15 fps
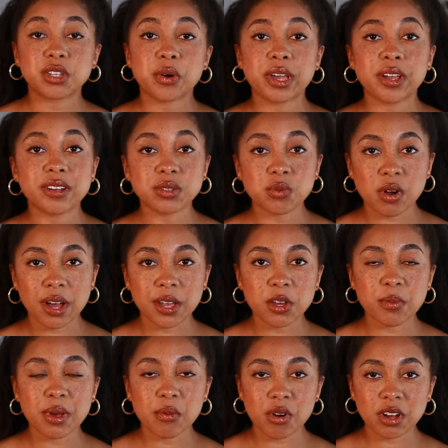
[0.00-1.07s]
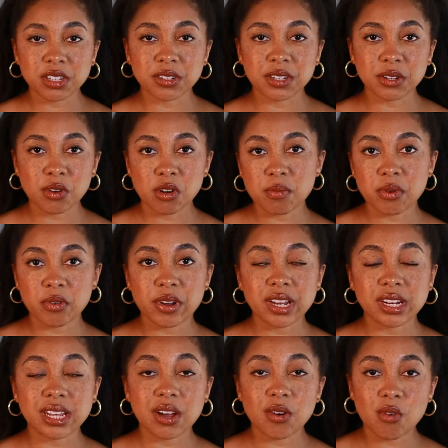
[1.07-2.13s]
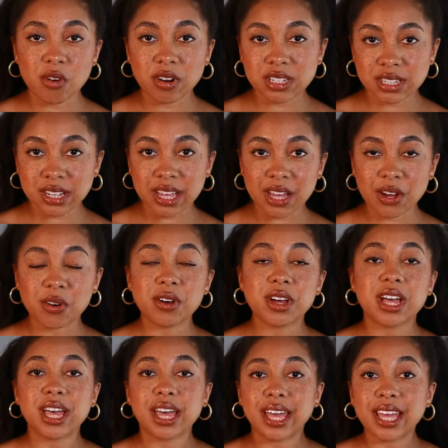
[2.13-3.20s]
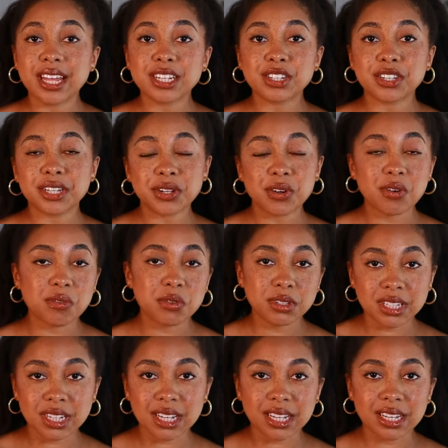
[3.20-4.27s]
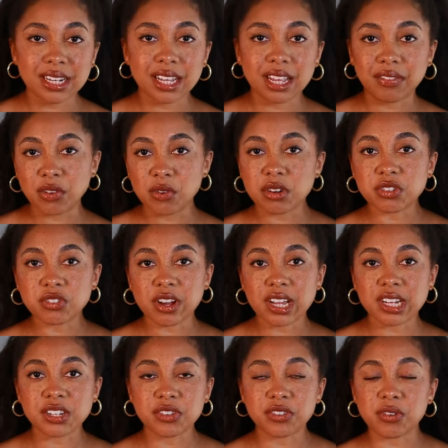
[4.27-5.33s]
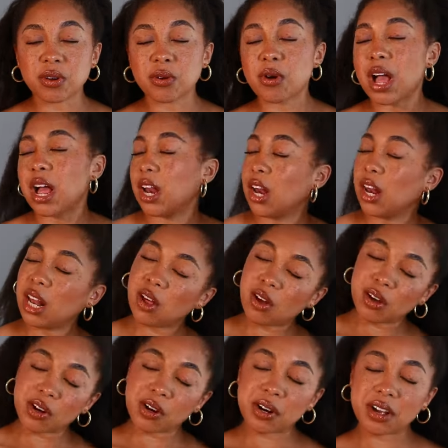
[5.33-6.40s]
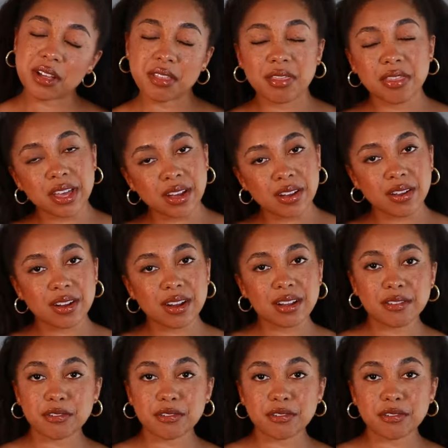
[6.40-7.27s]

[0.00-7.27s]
So here's why you may want to incorporate horsetail into your routine if you are trying to grow longer, thicker,